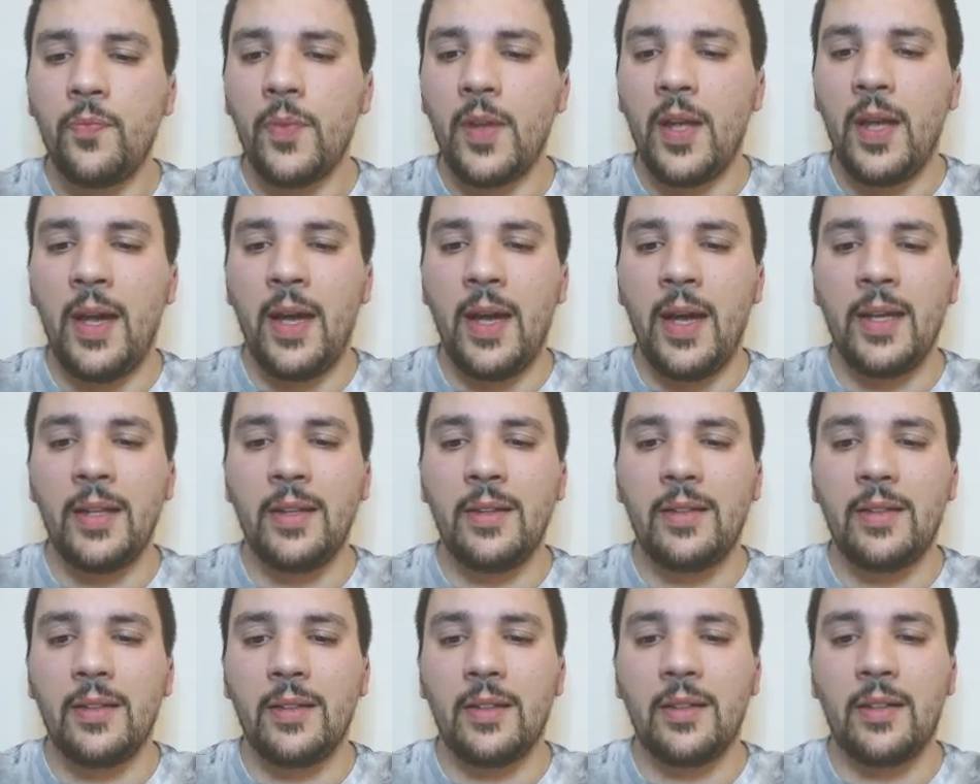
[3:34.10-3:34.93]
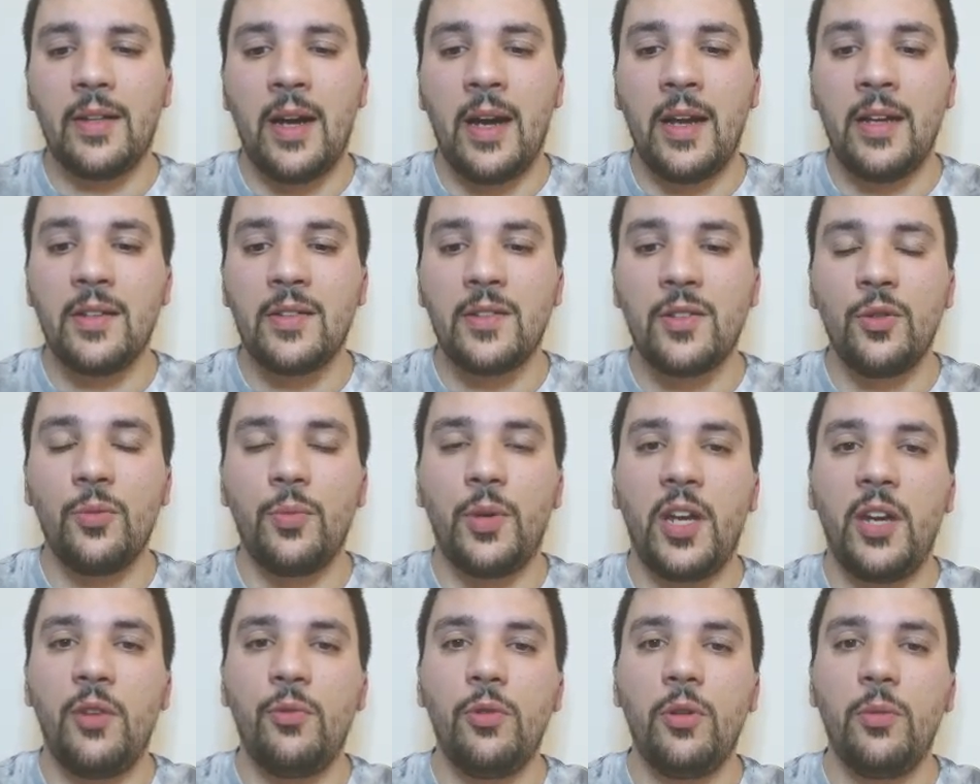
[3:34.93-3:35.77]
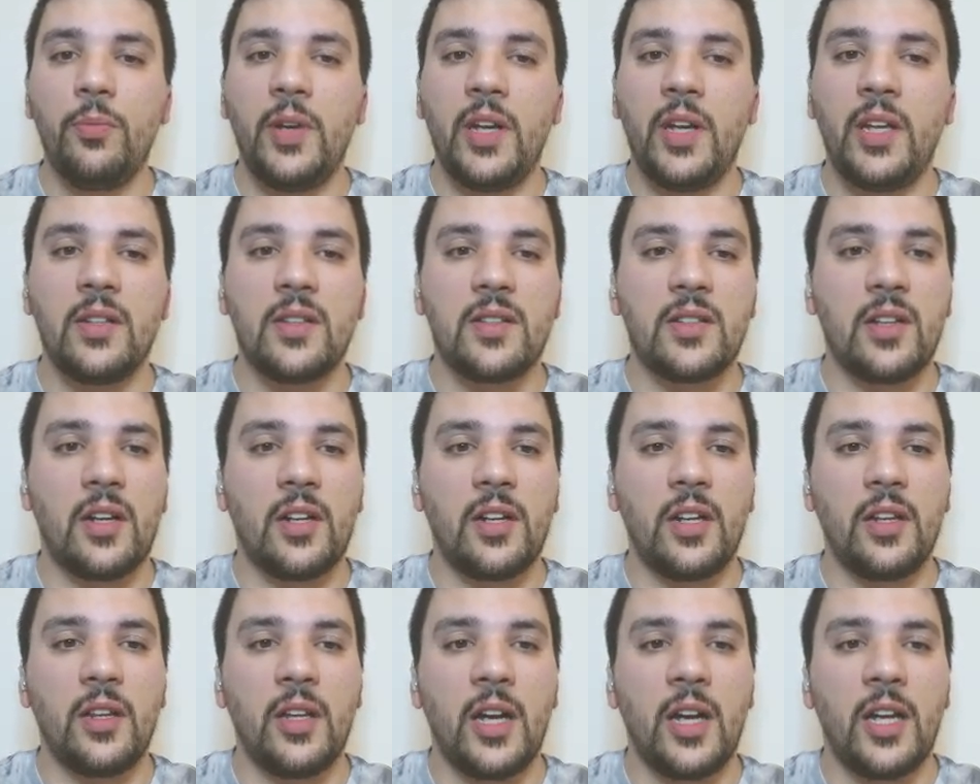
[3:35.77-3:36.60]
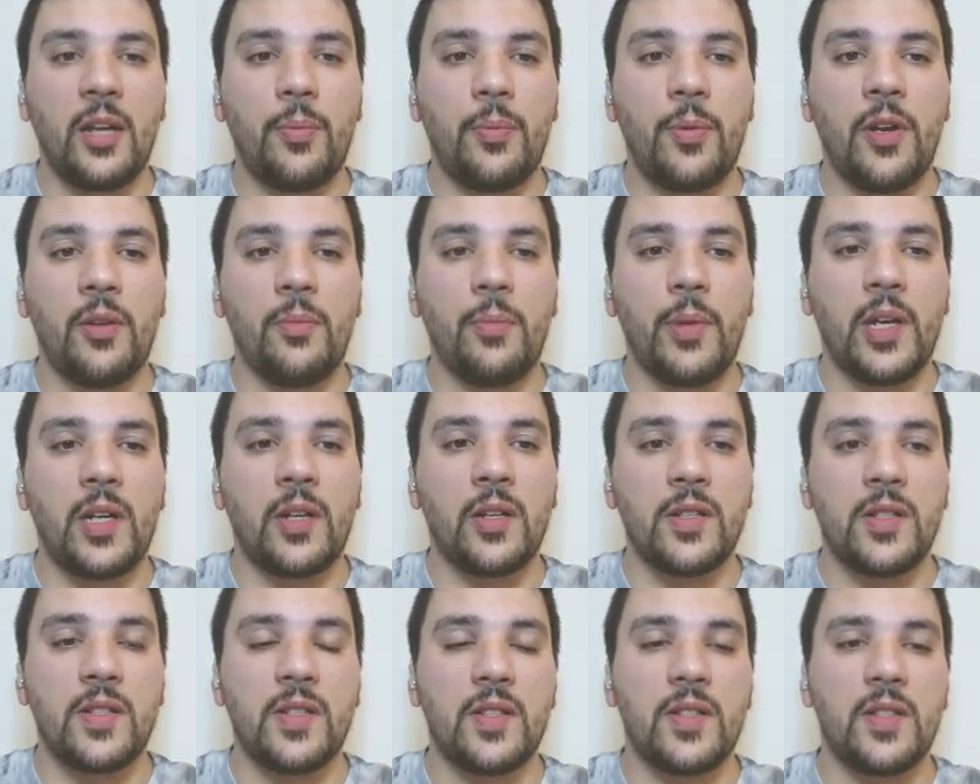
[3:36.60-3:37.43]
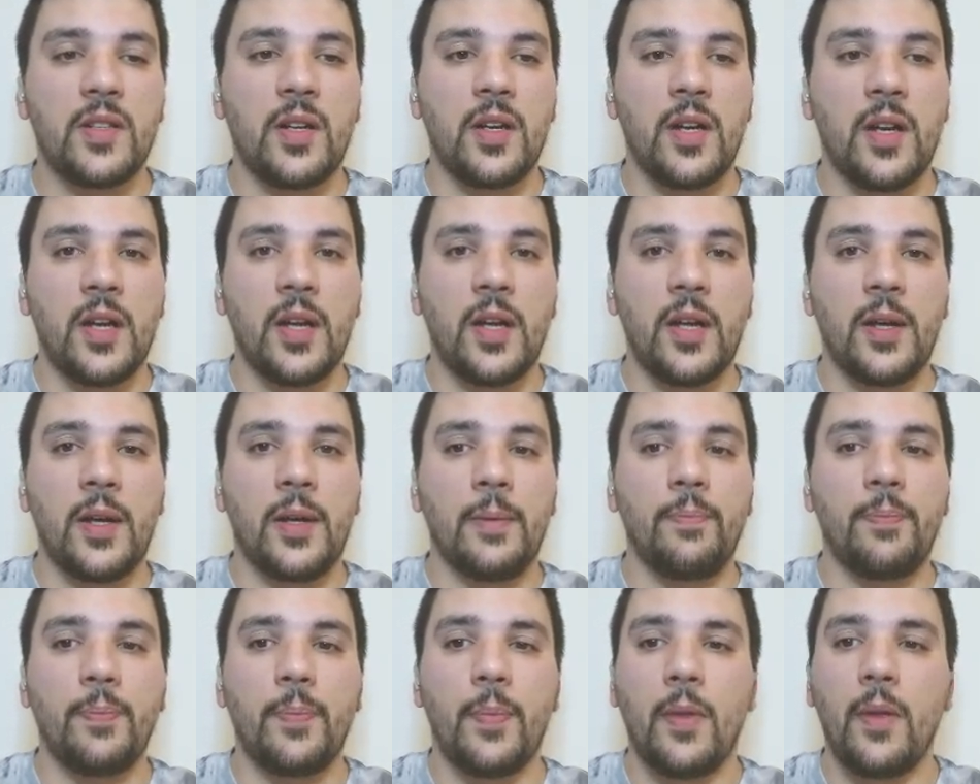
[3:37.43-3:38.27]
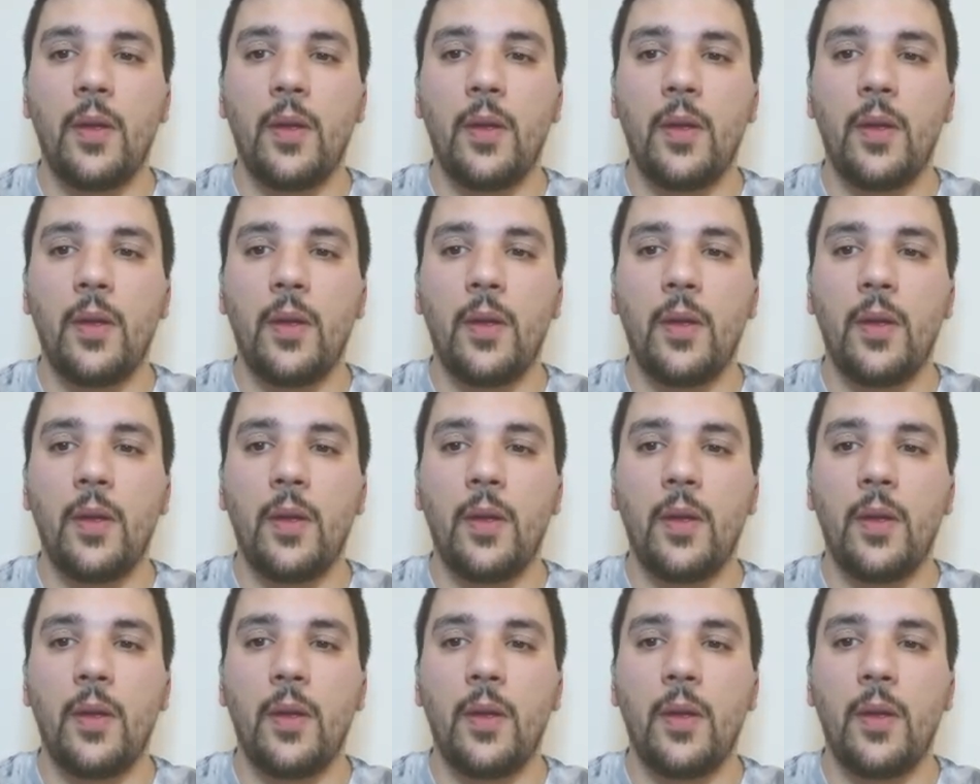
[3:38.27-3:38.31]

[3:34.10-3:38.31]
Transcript: And uh, I assume he will be in the starting lineup here, because Uh,